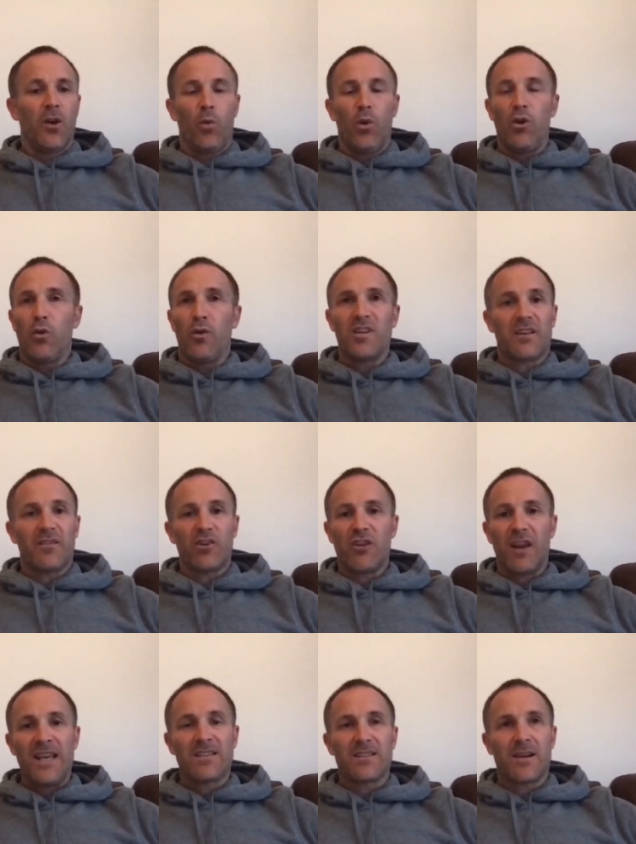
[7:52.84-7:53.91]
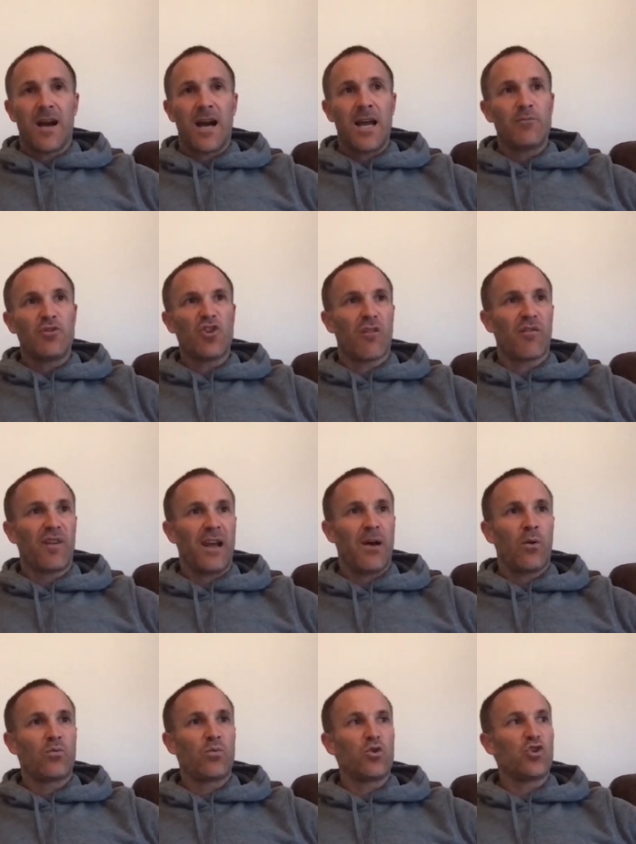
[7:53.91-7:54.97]
We'd always have a great time. Jonathan
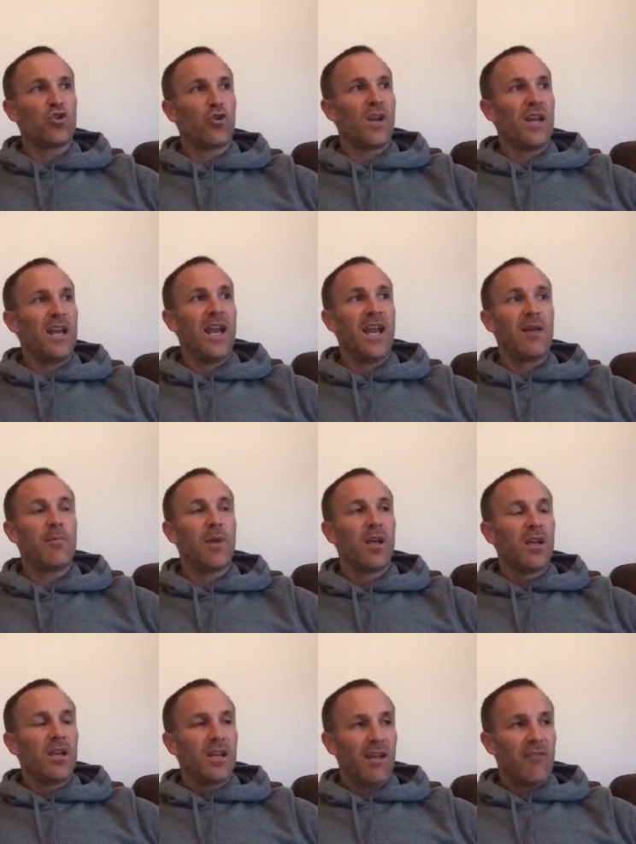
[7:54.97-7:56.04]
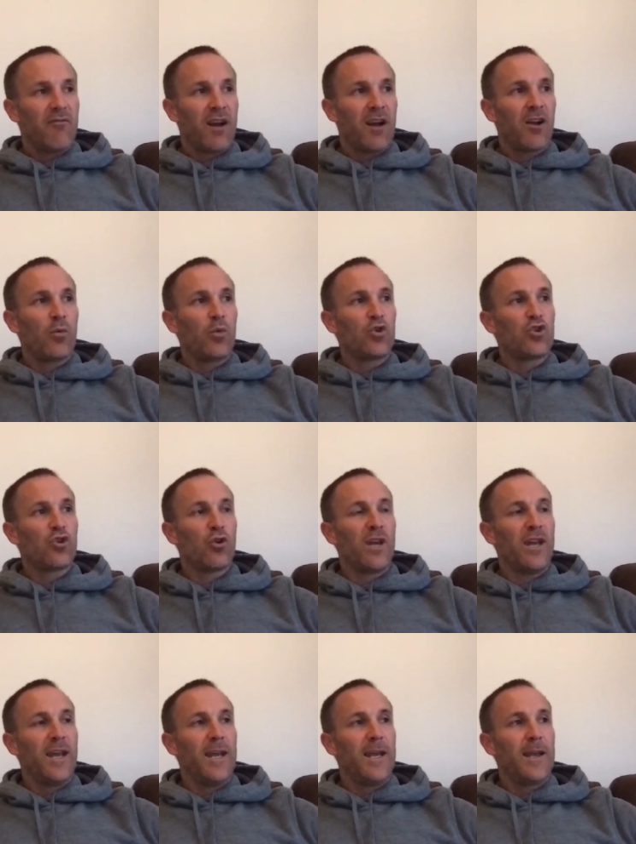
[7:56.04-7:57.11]
Howard would join in, Kev Randall would
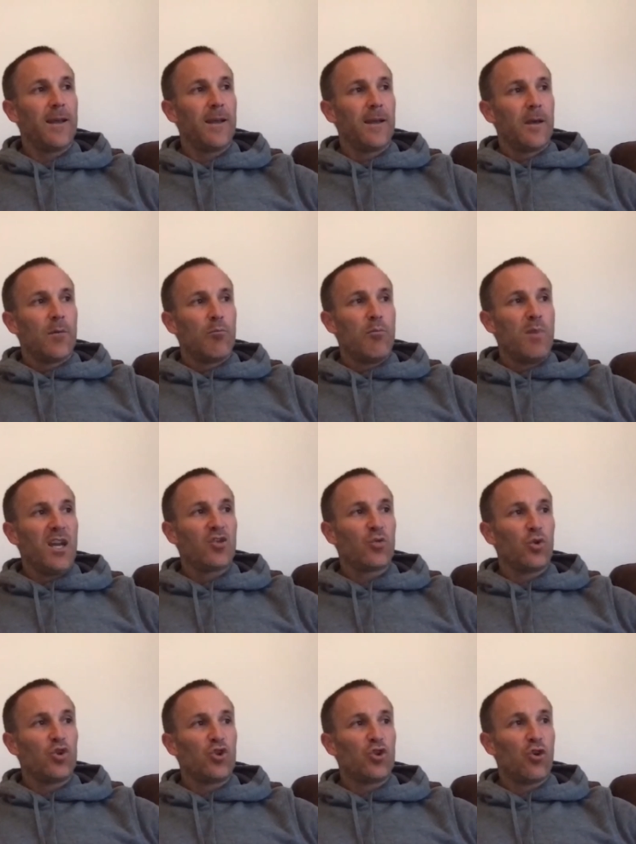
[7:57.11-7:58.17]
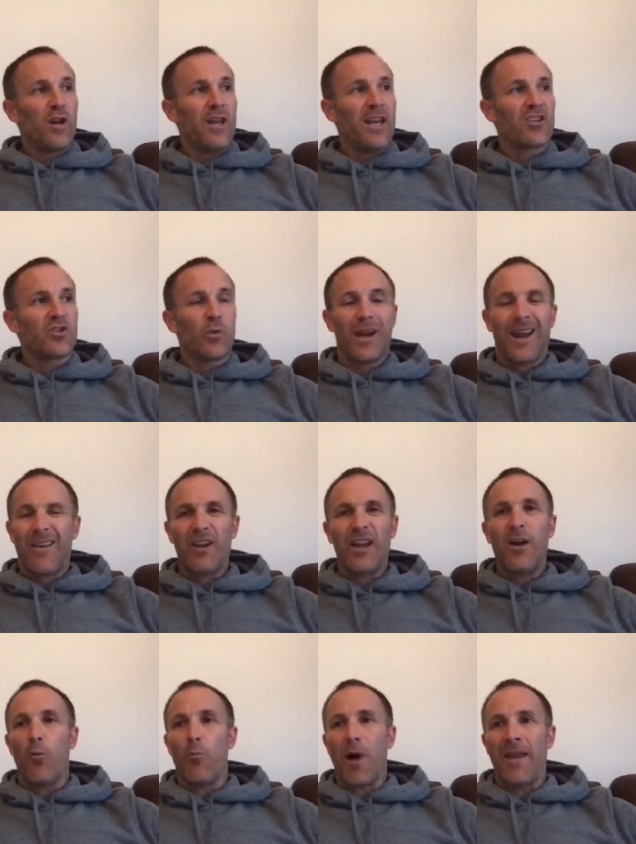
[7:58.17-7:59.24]
join in, Mitch would join in. So we'd have a
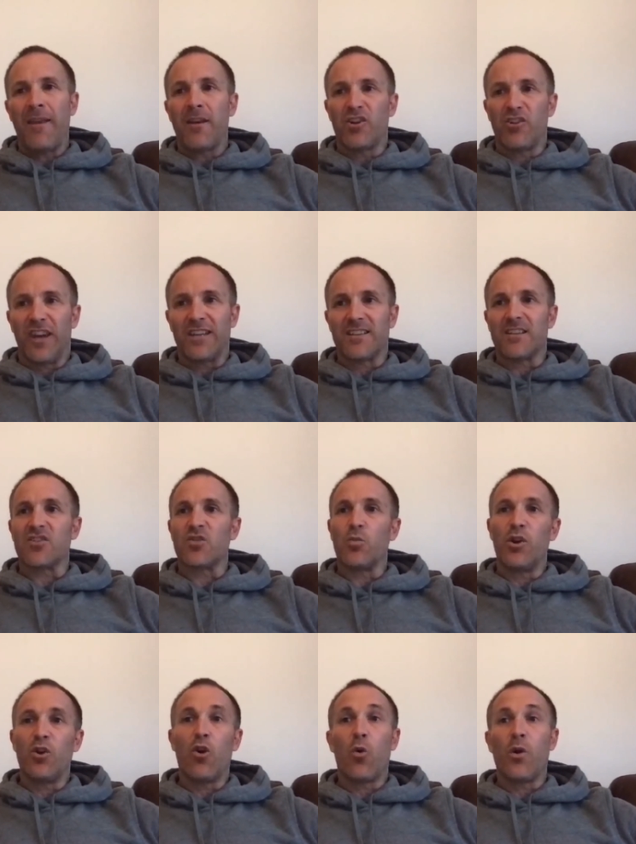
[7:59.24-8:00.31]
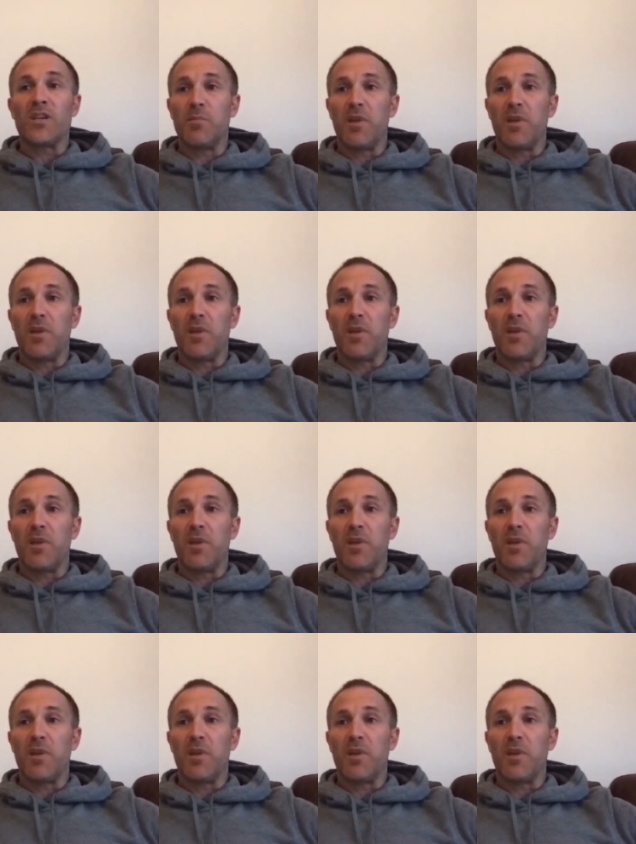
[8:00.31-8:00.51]
little band of cricketers, and we'd always